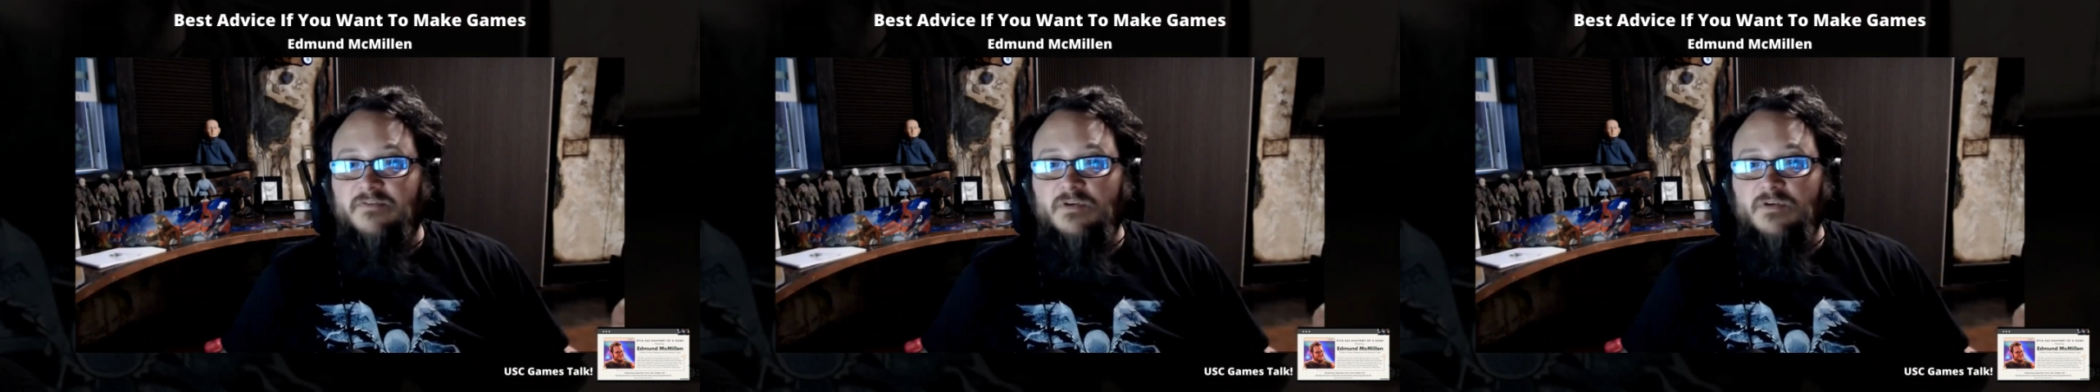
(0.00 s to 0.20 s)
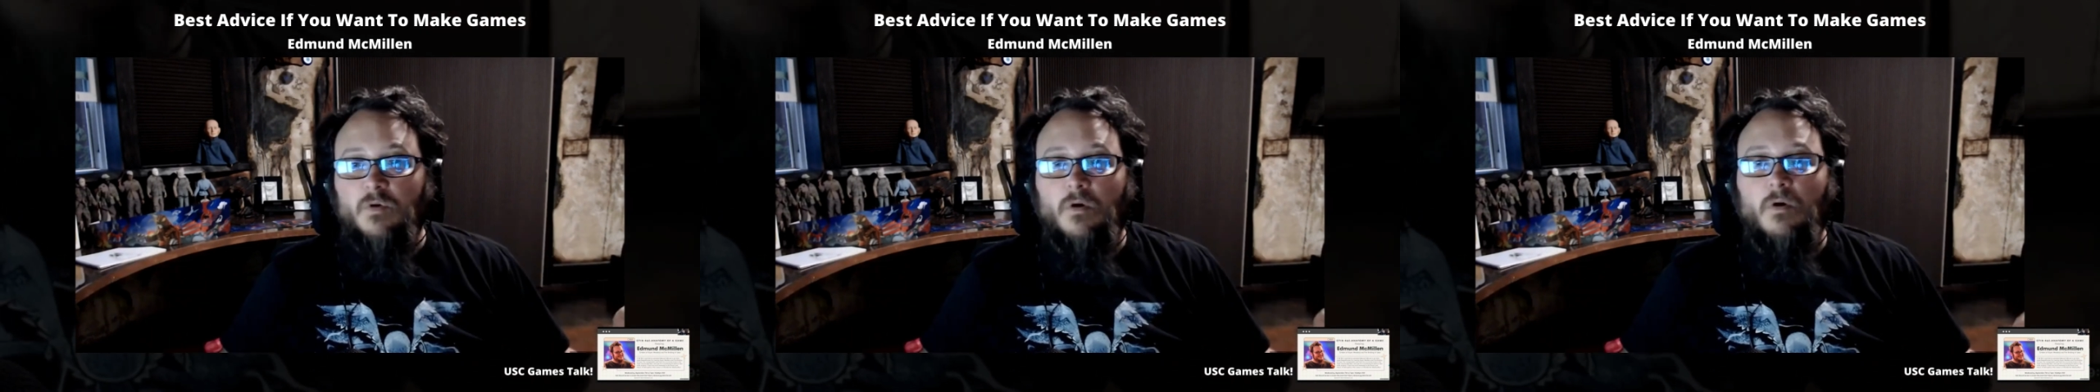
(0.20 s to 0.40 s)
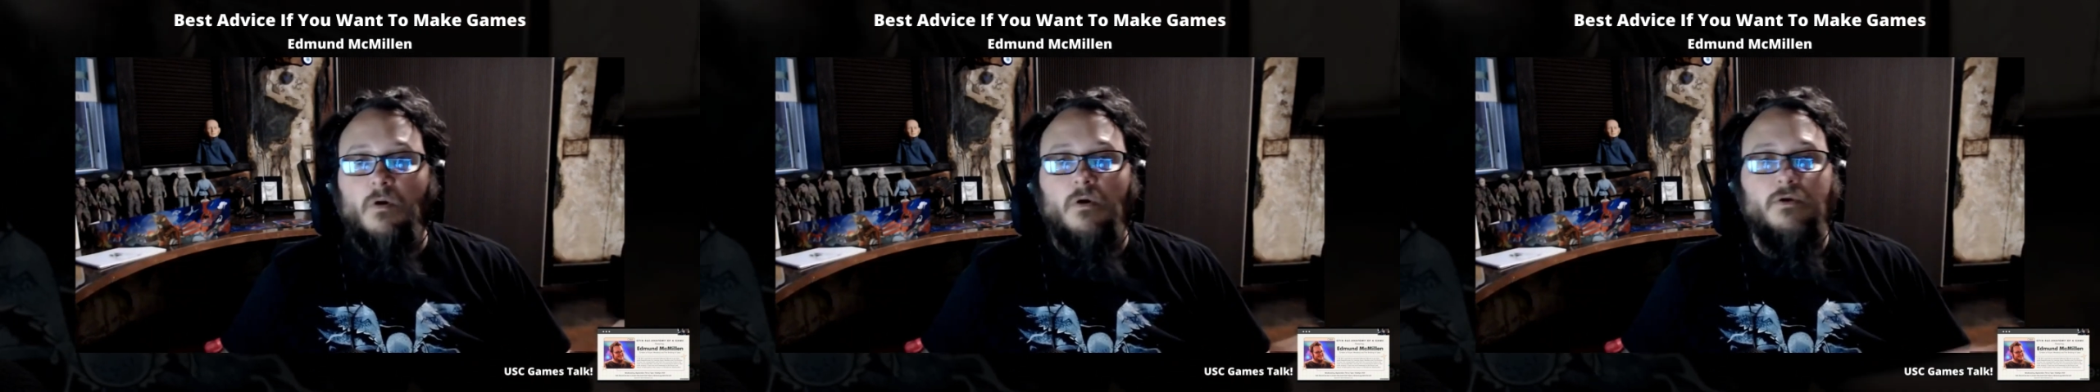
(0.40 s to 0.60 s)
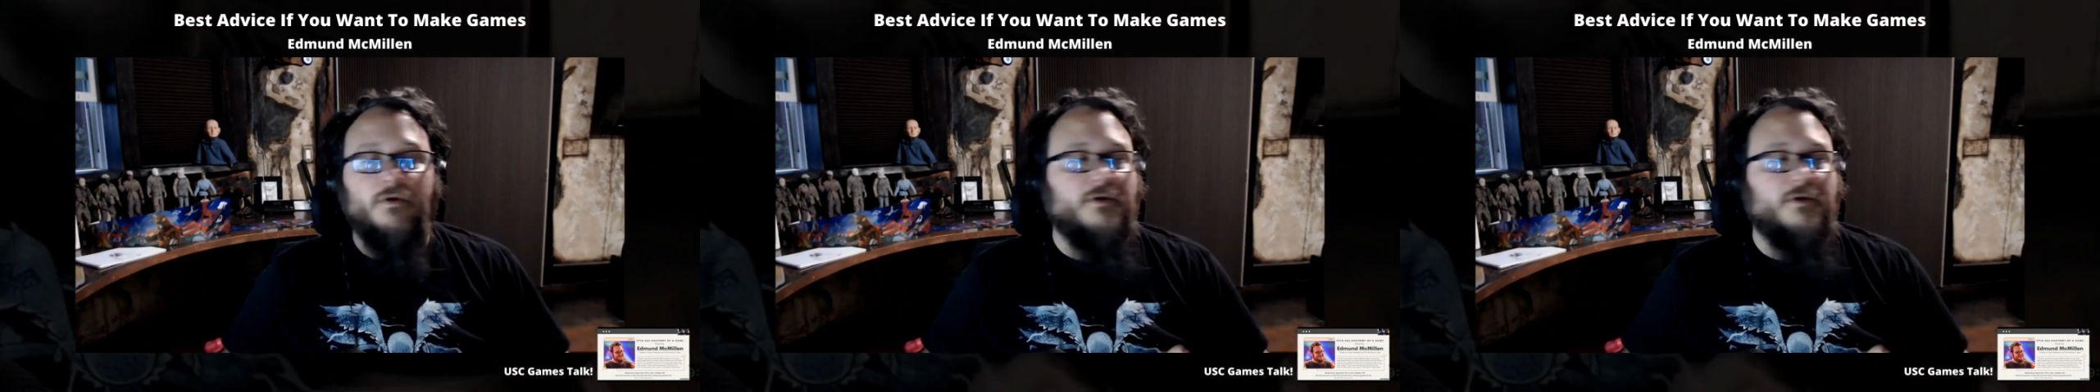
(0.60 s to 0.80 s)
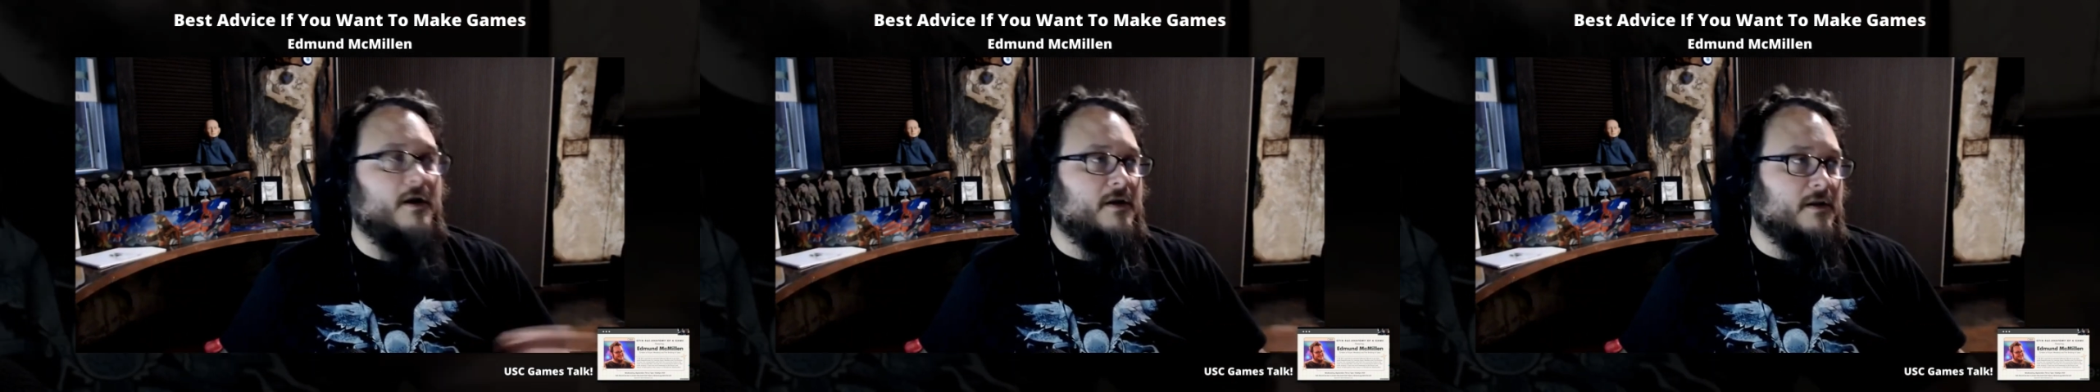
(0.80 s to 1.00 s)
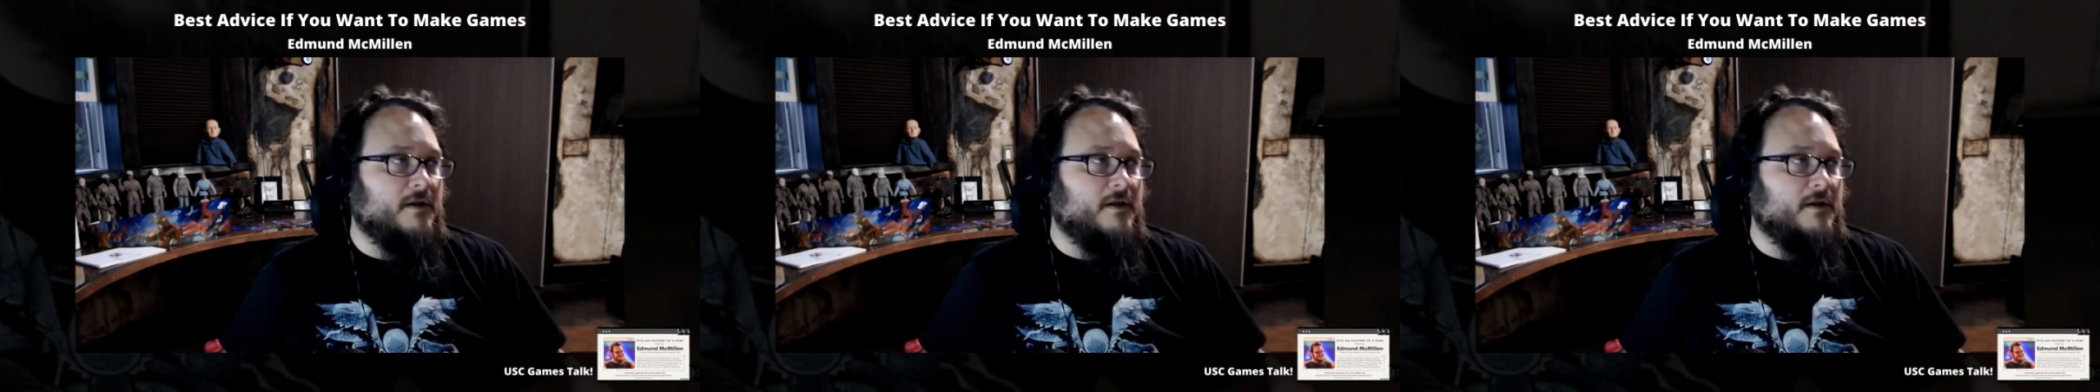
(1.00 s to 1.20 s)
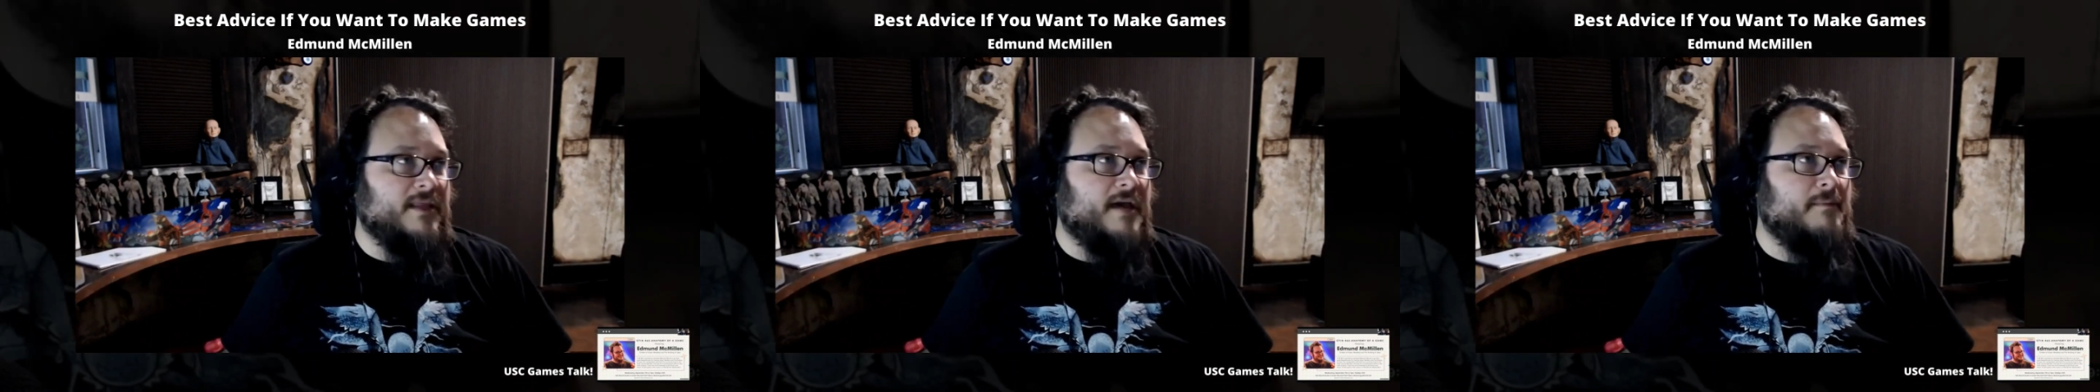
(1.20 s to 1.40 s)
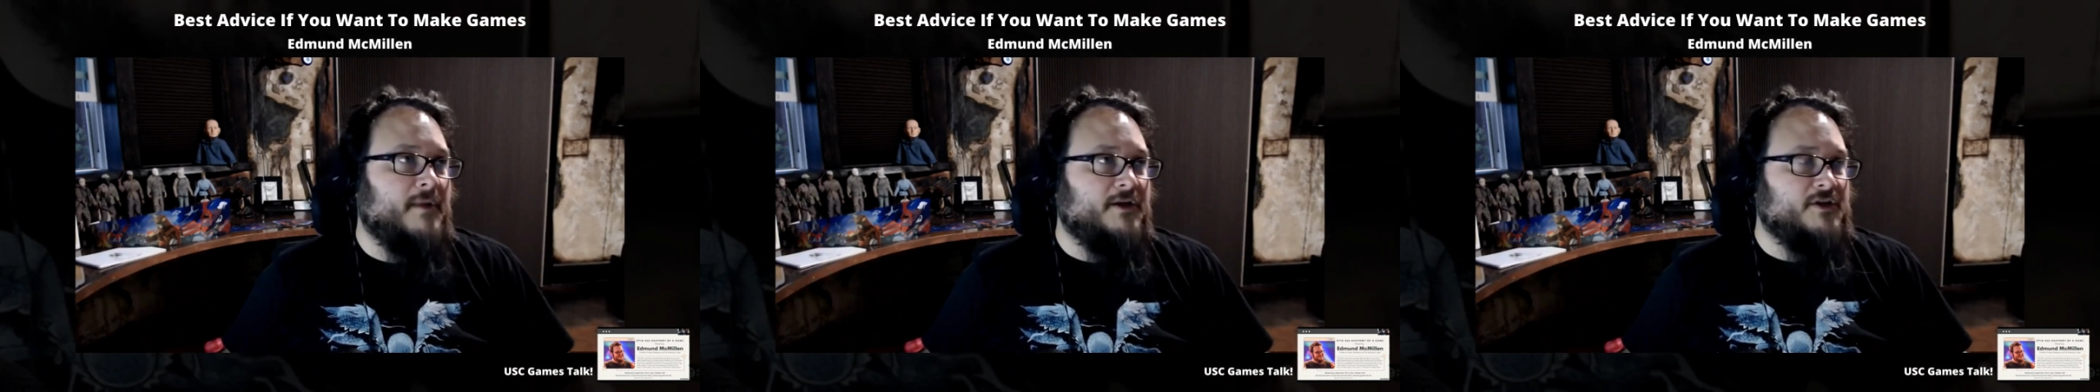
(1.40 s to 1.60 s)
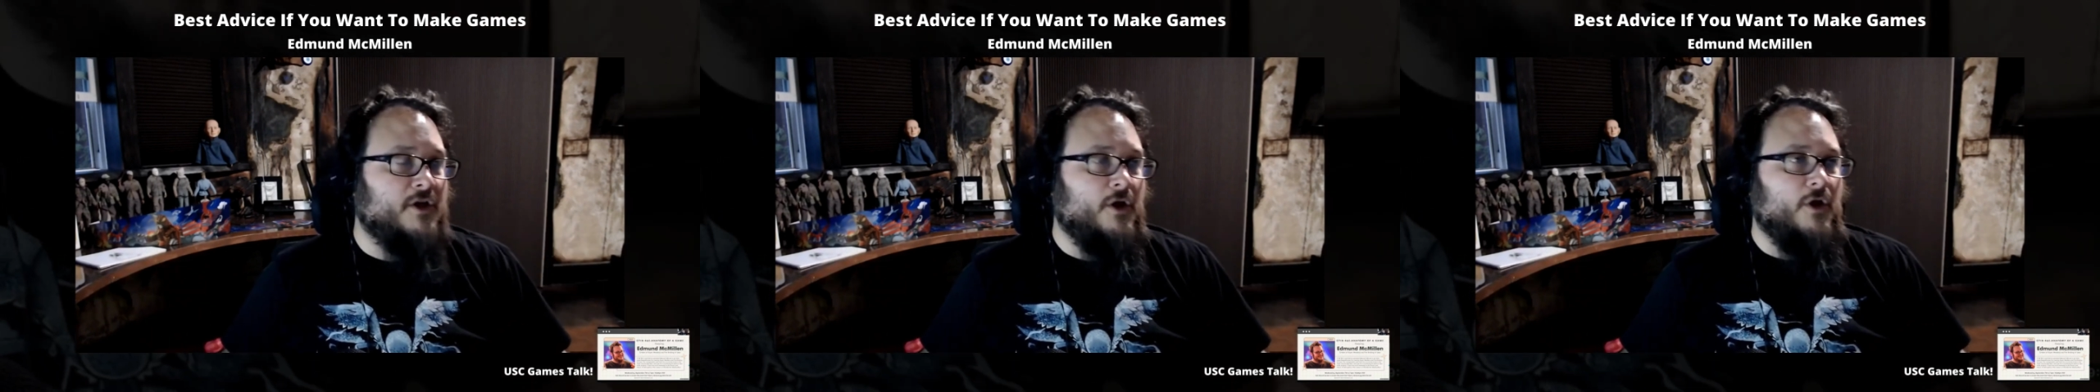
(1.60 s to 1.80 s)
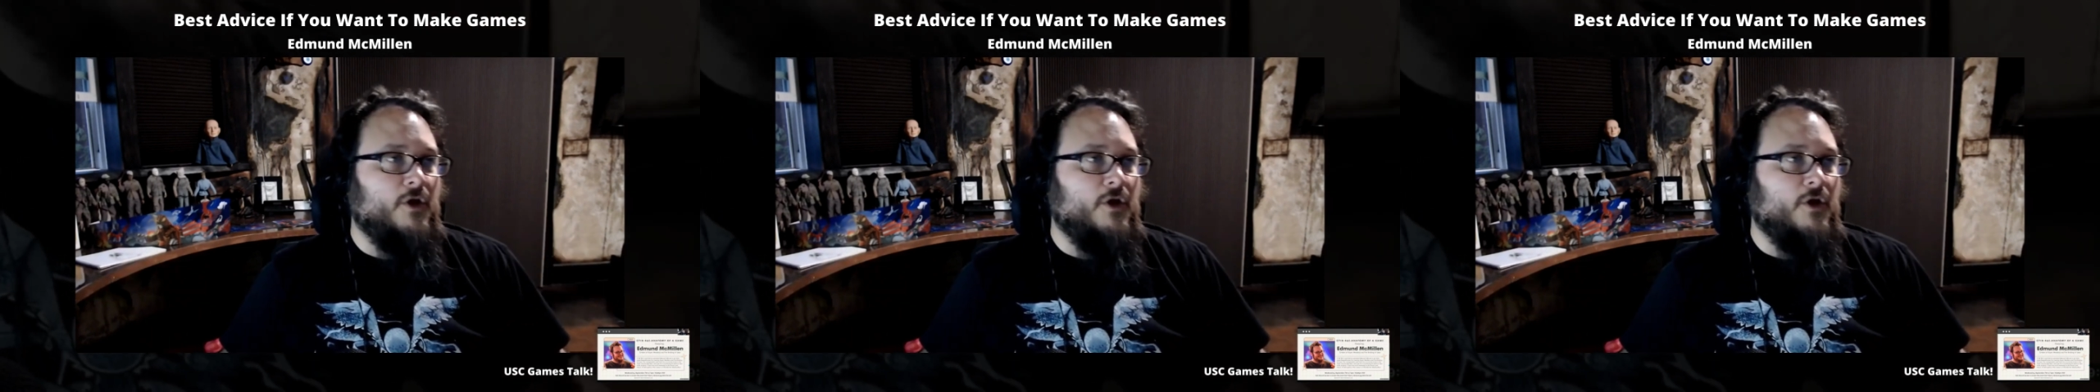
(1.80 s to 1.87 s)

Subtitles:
into a hole. You're not going to learn that much.